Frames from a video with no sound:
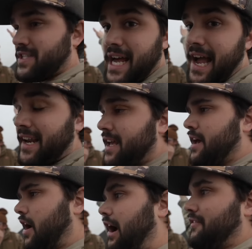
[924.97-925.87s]
side
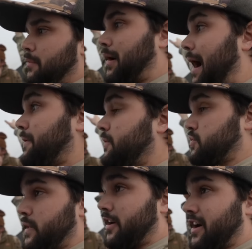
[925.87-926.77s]
of the property, which
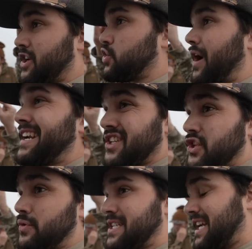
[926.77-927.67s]
we are going to try to
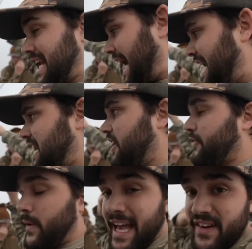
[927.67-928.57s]
do tonight
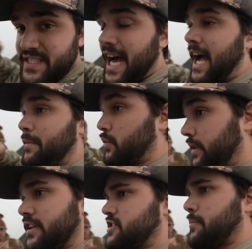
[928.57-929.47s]
if we have time. It
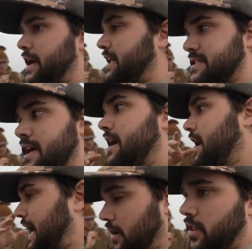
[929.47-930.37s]
really just depends
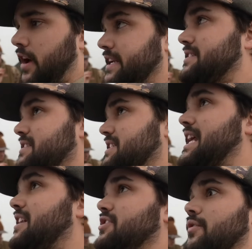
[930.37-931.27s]
how long it is. This
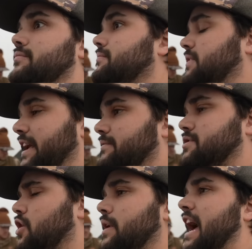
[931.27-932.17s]
tent took like
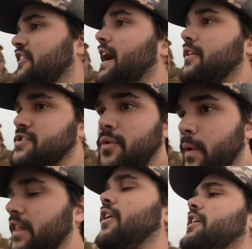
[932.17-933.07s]
two and a half hours. It took
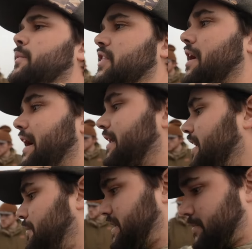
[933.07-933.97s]
way longer than we thought
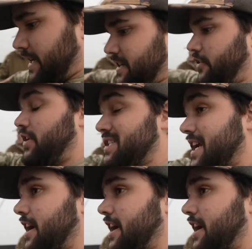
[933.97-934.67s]
by the time we got it all set